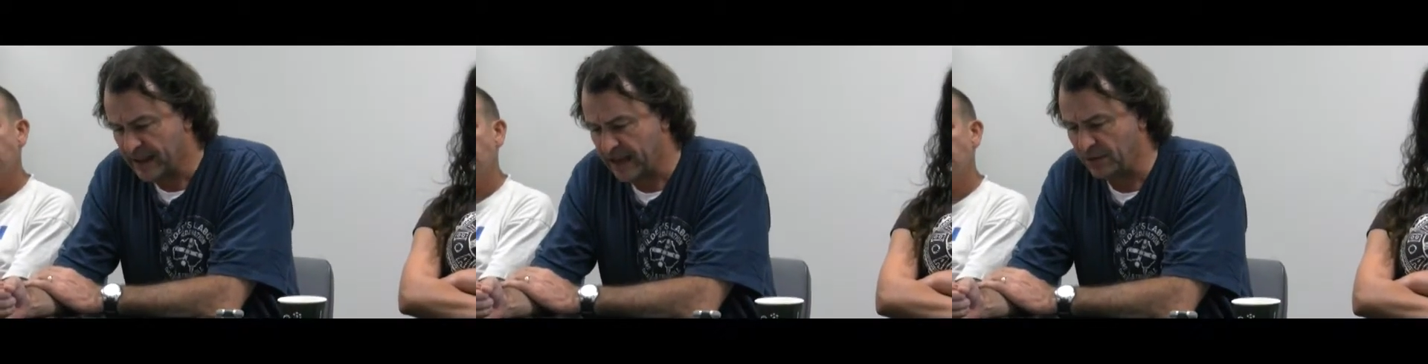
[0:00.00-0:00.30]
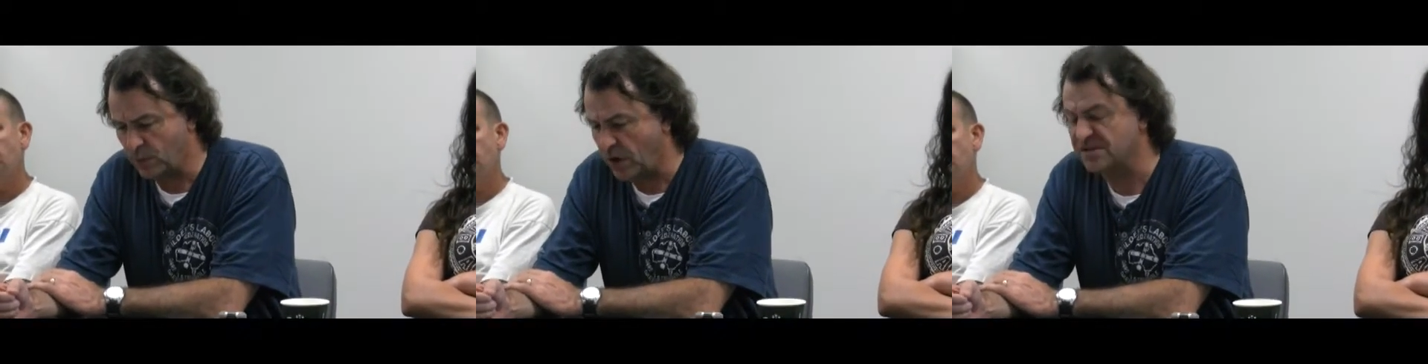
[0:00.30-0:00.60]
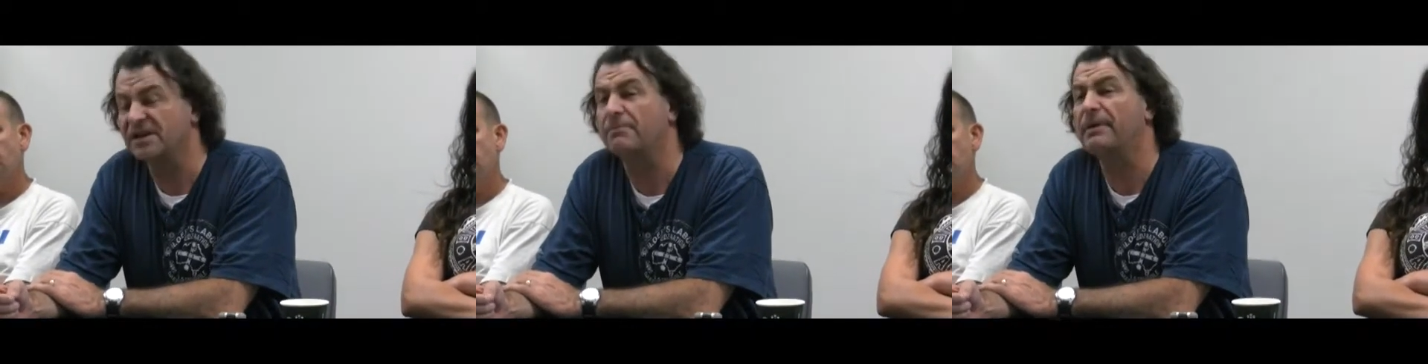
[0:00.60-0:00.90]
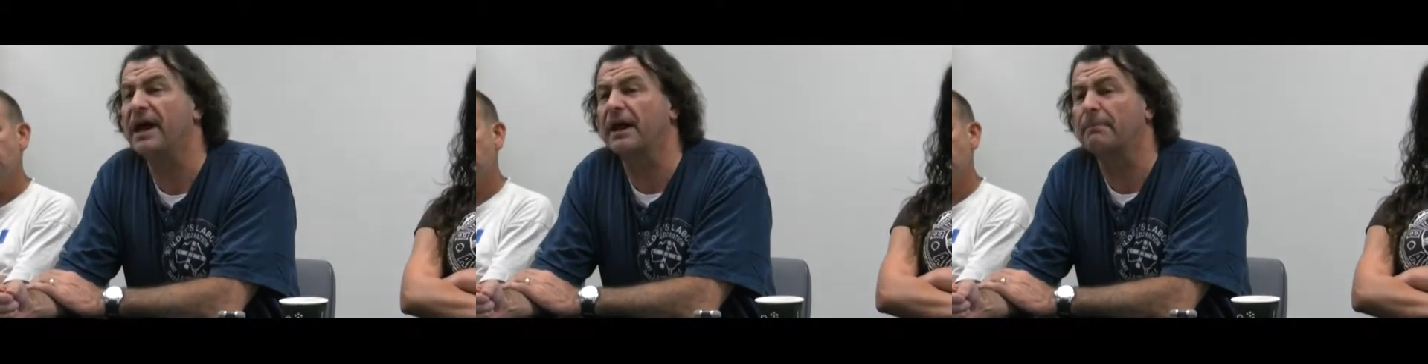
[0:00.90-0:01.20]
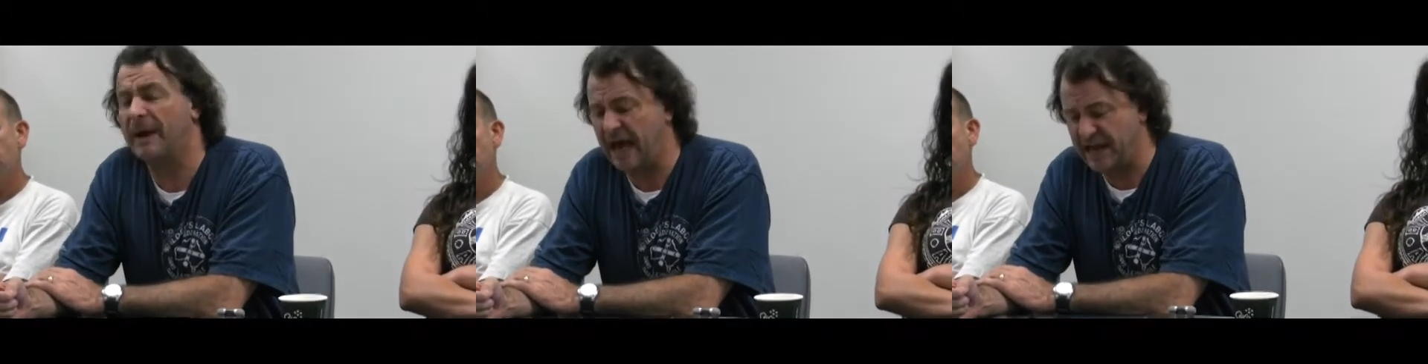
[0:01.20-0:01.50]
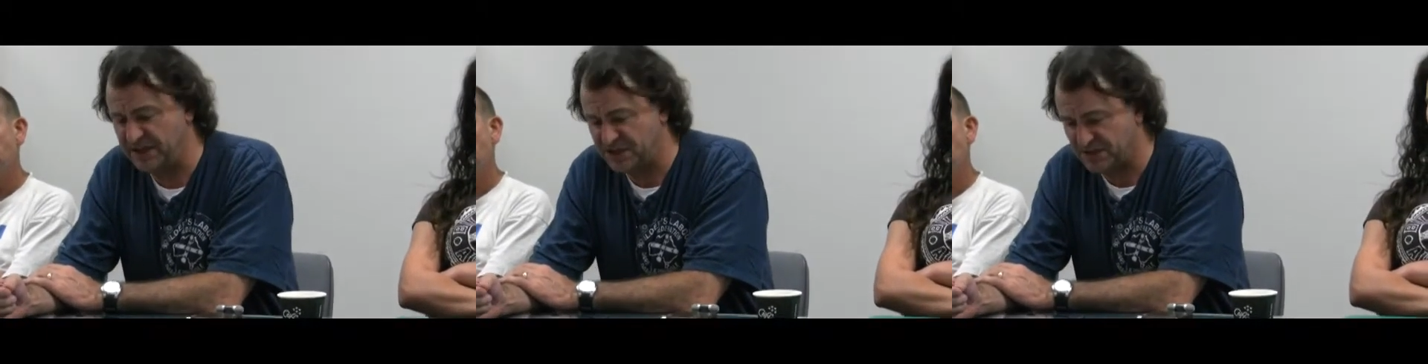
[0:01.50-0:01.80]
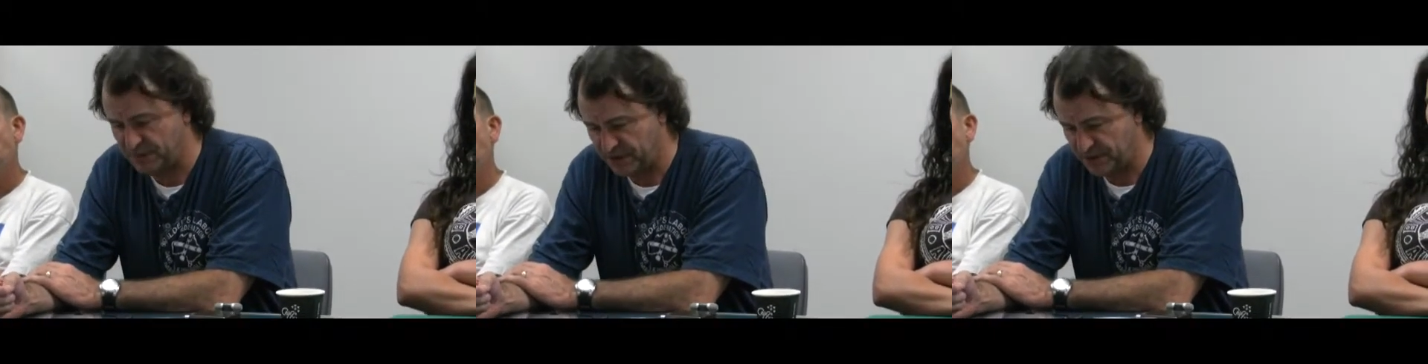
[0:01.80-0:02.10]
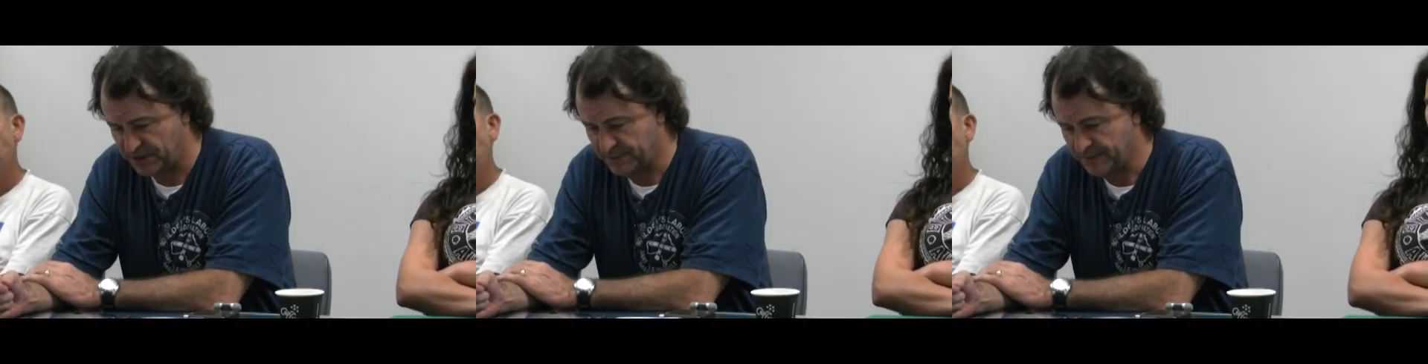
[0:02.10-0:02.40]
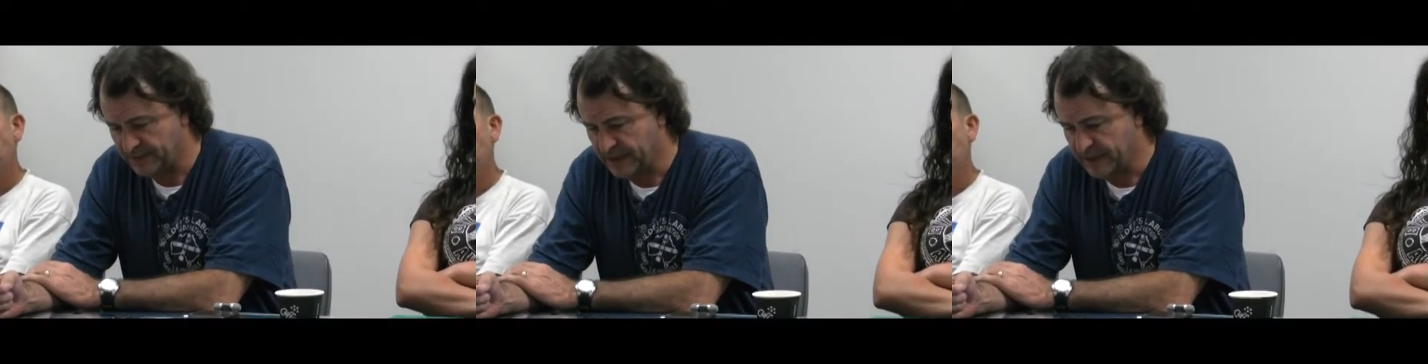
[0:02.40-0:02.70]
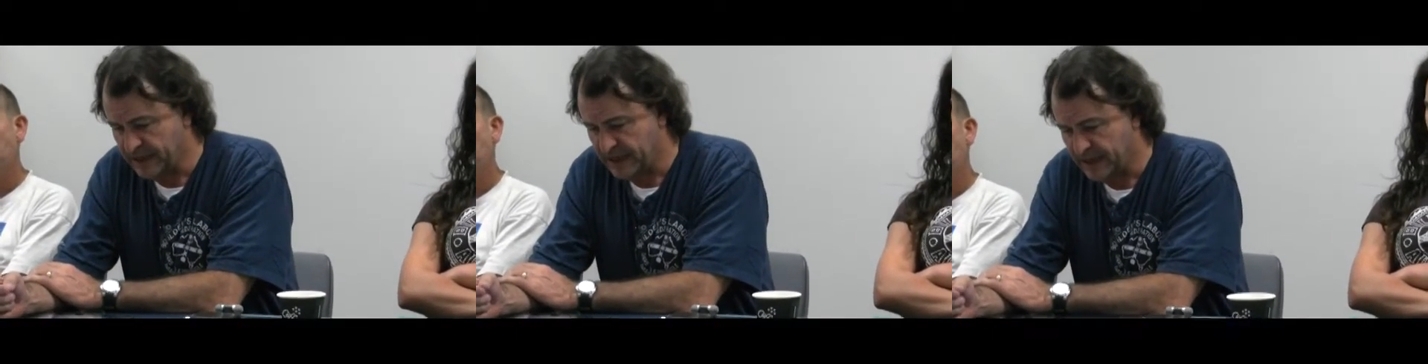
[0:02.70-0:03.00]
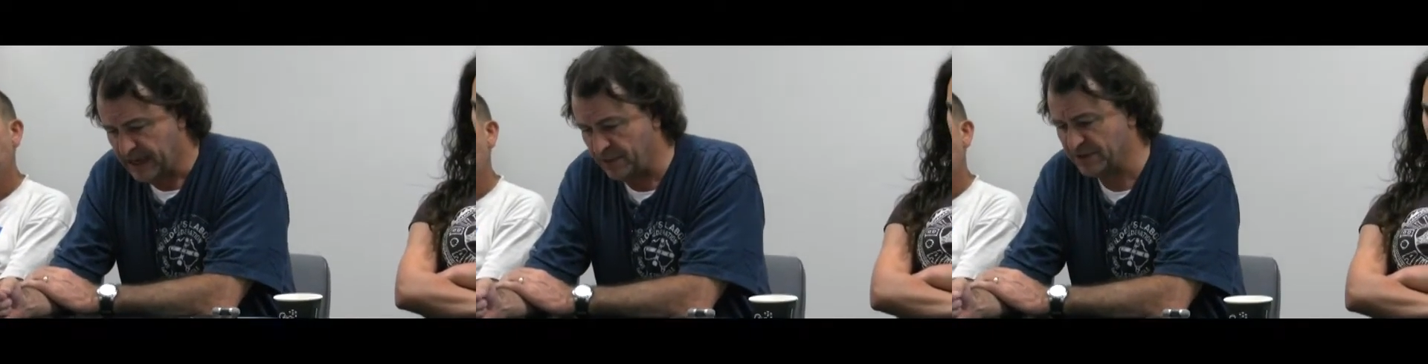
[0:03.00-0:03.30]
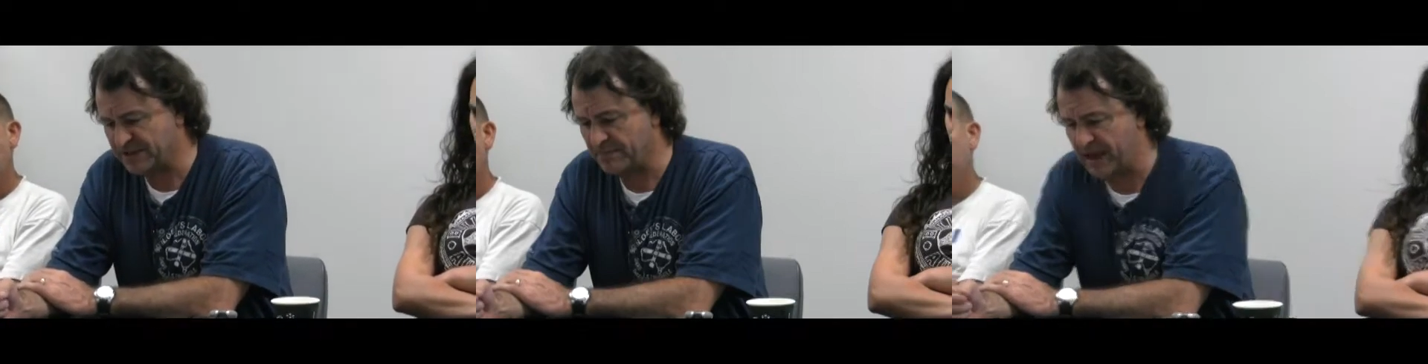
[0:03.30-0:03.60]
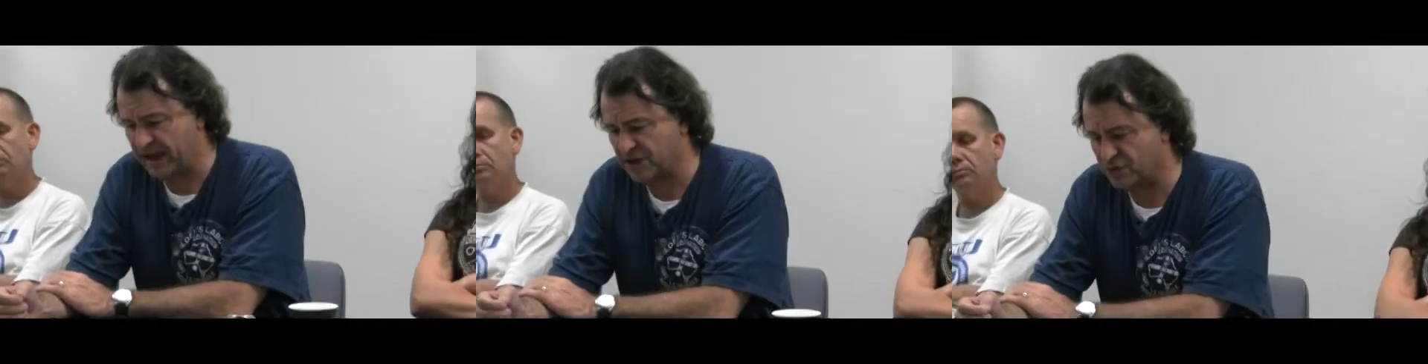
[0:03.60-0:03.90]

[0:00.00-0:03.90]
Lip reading: it wasn't about a pay dispute. It was about